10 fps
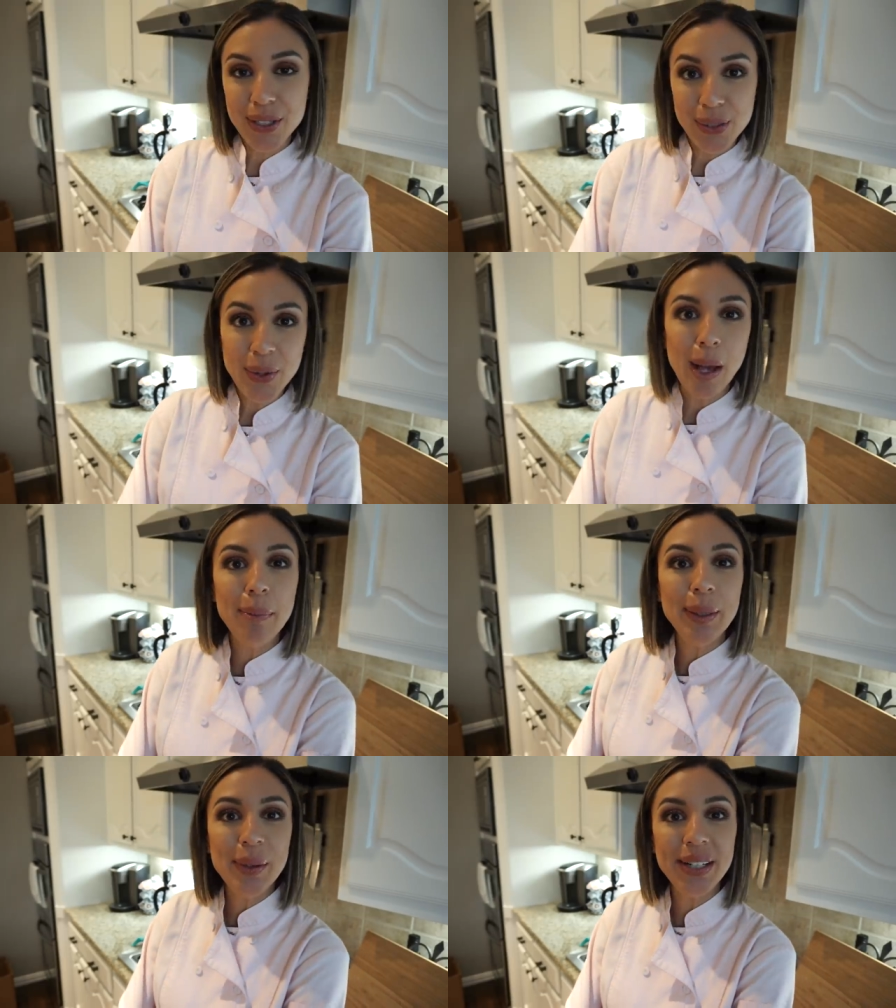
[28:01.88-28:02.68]
or two
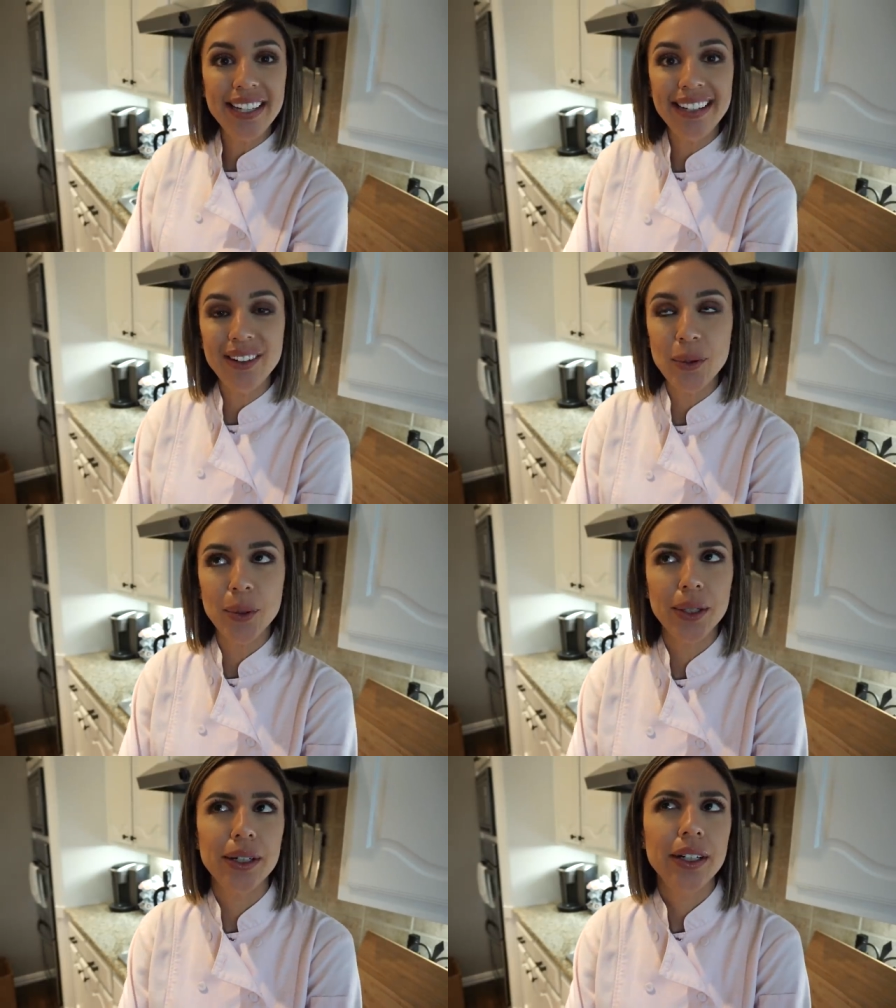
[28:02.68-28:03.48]
uploading
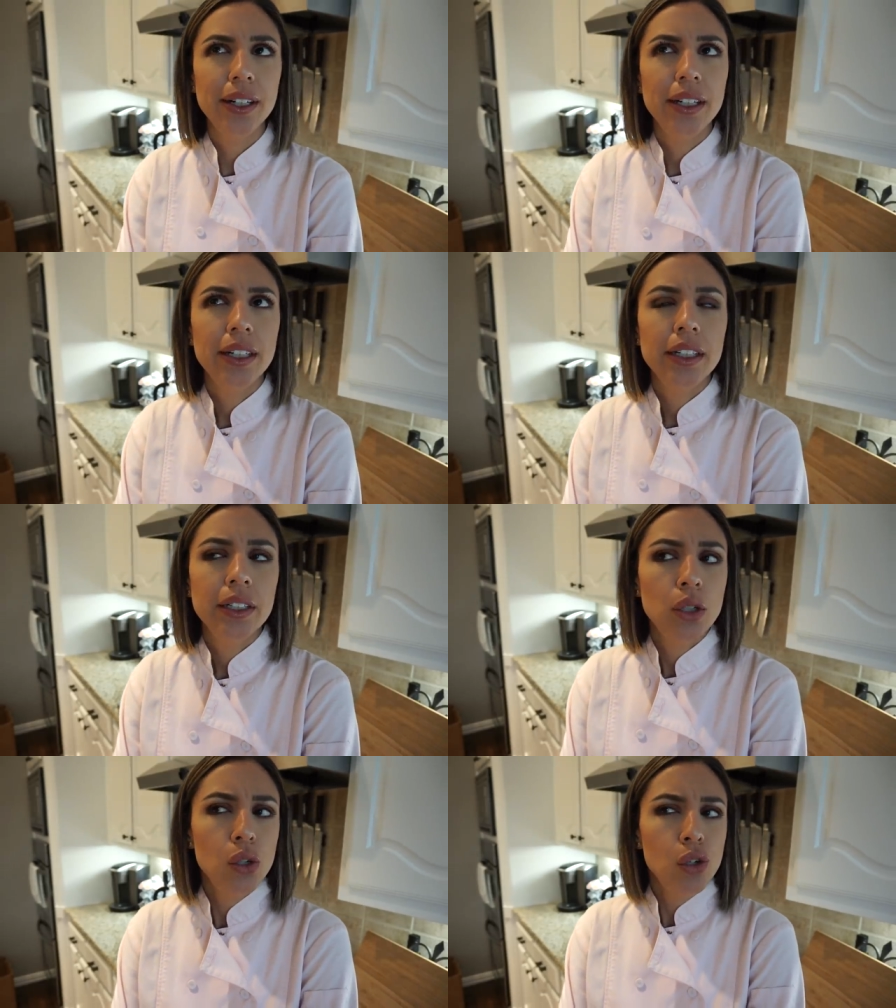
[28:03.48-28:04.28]
or
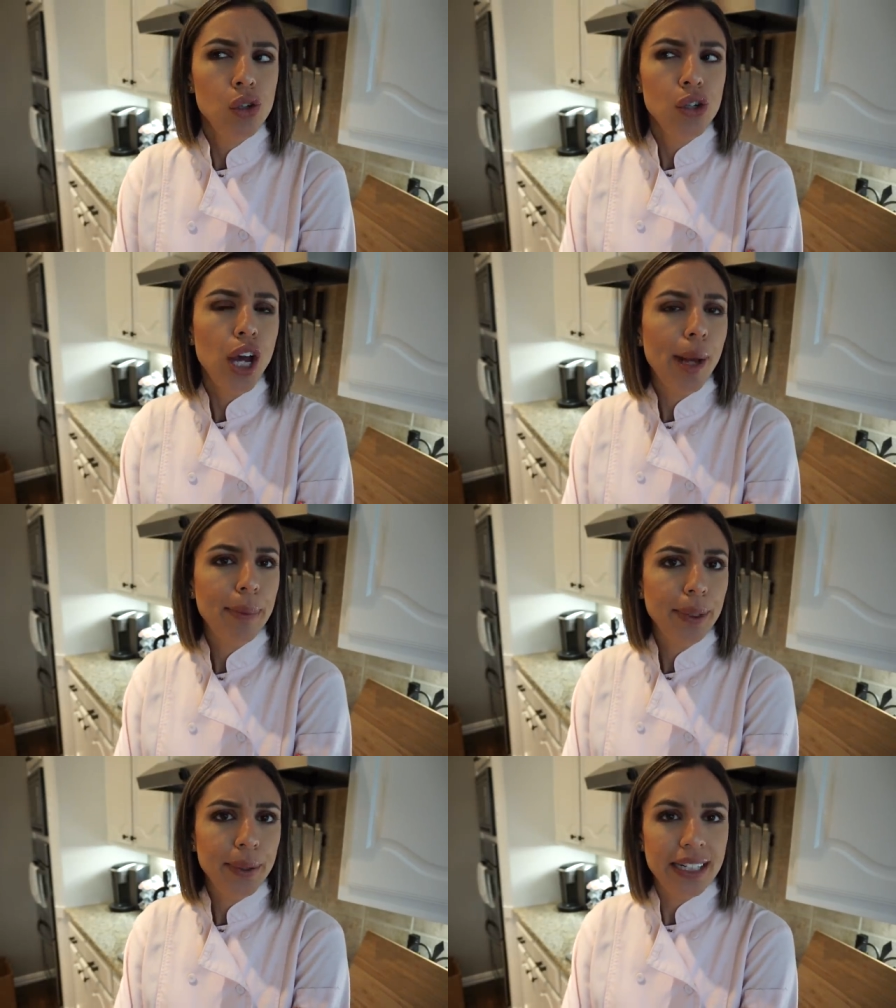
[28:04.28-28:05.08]
not
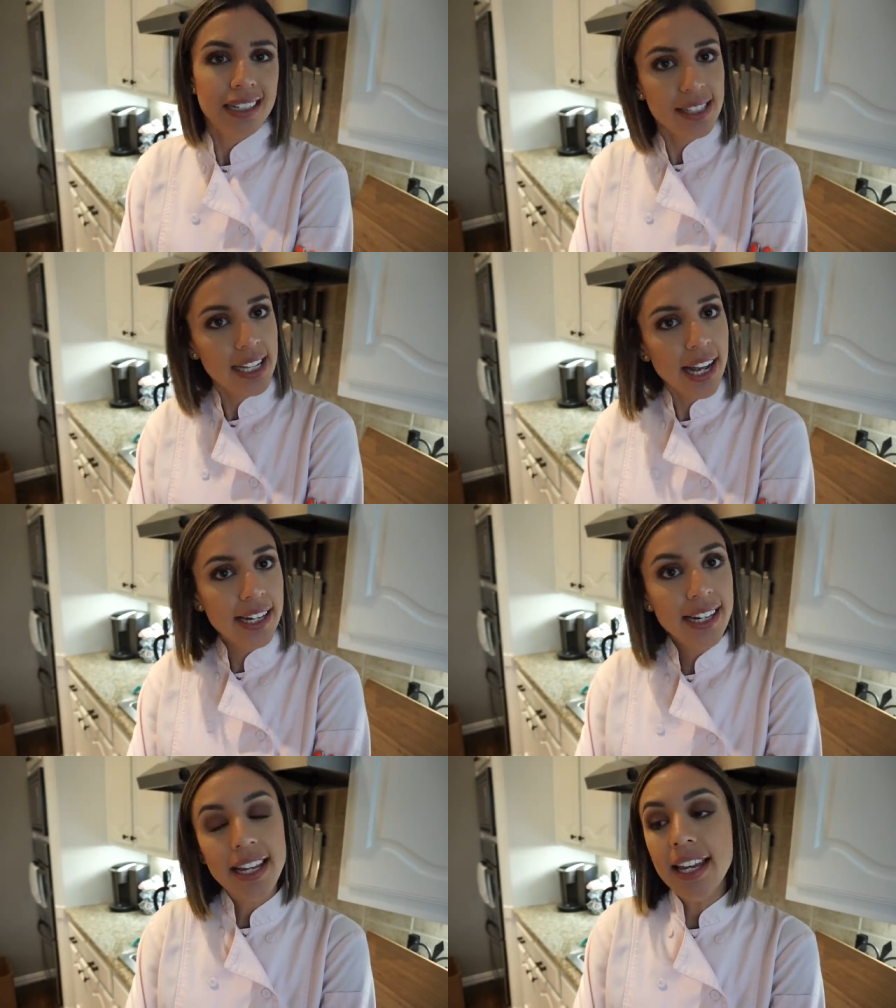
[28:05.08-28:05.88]
uploading,
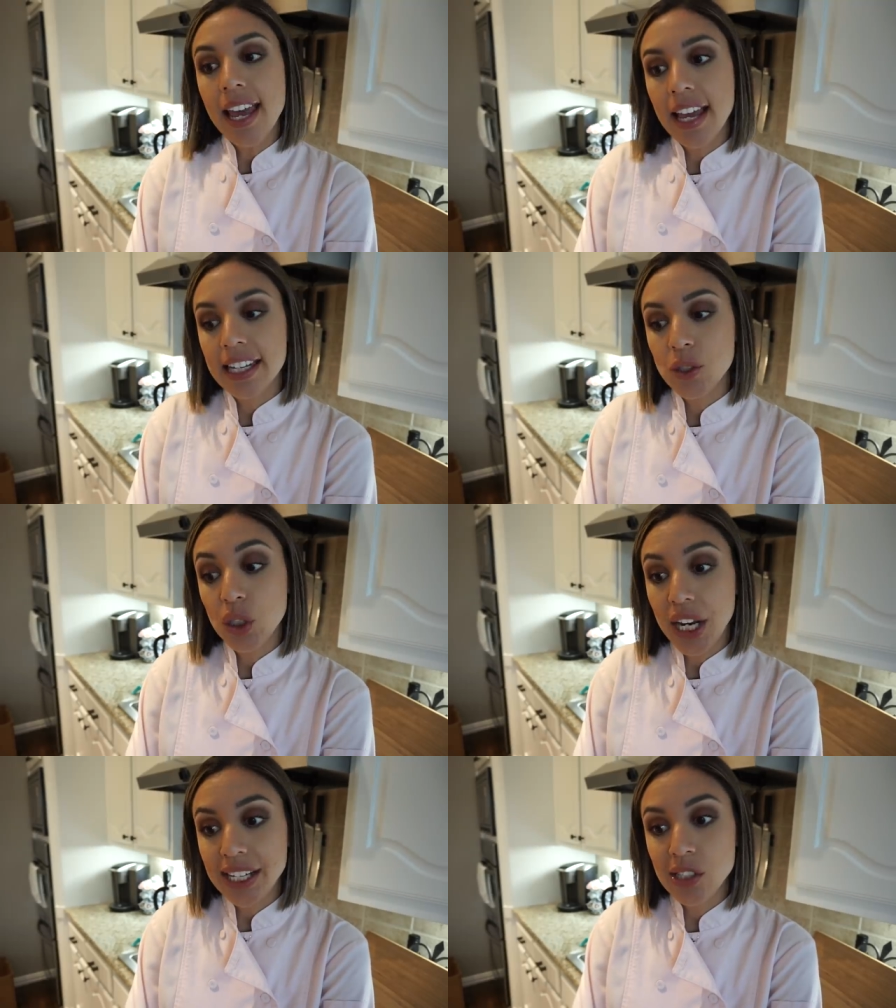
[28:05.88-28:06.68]
designing and
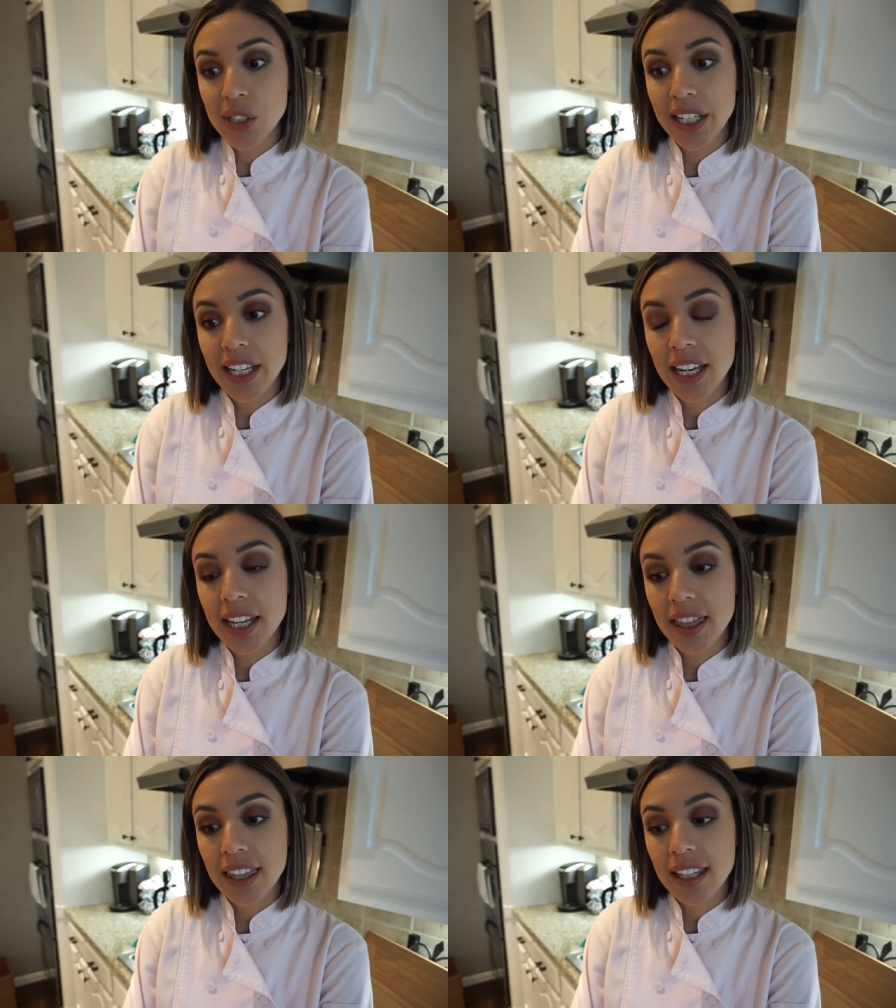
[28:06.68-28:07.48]

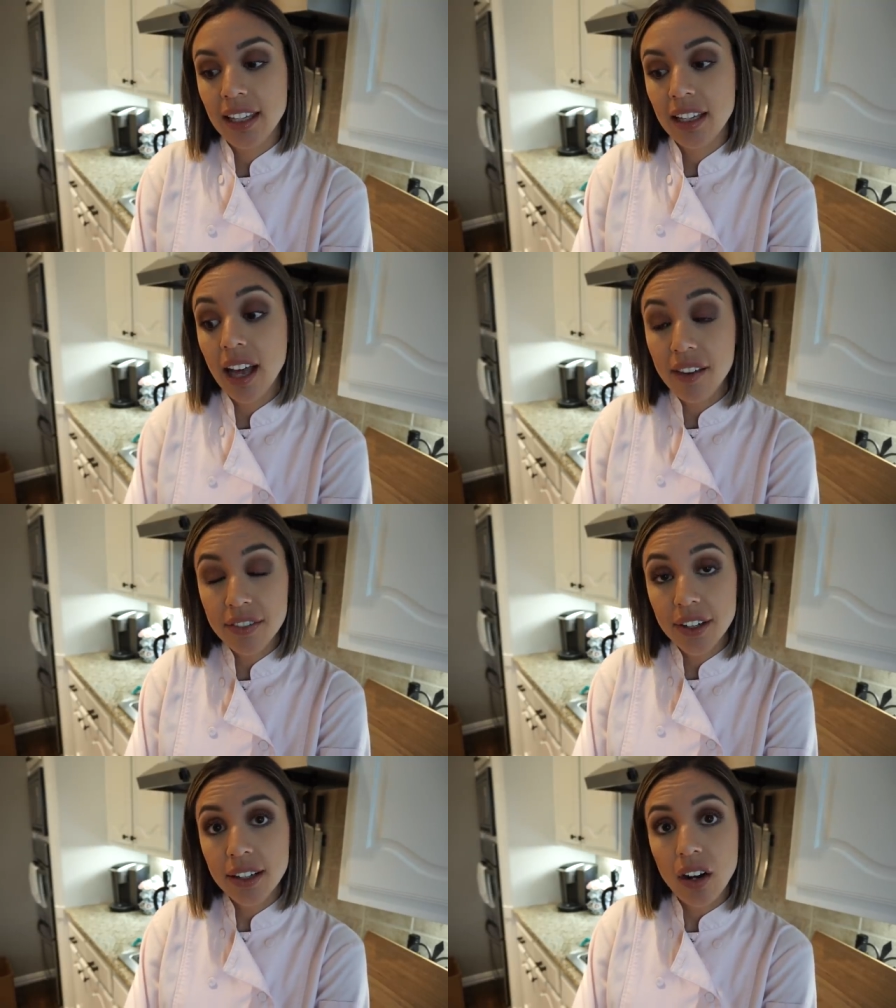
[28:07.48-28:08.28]
changing the
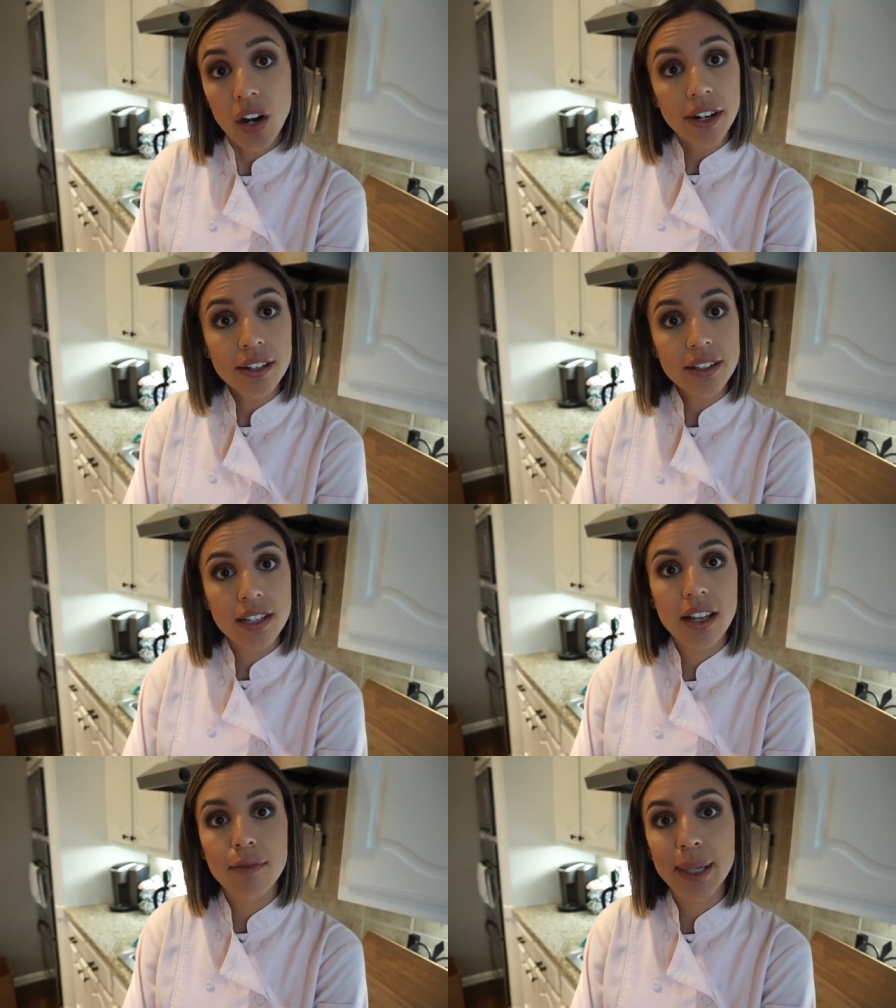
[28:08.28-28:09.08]
cover
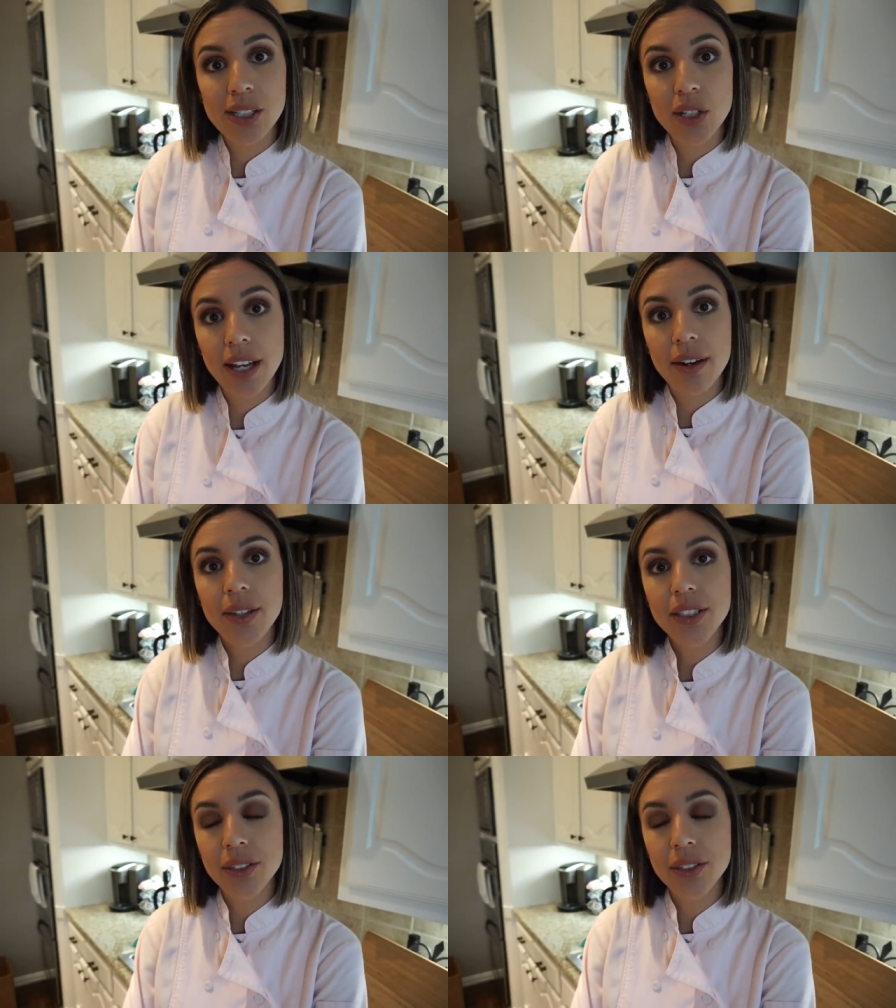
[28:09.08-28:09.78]
art of my channel.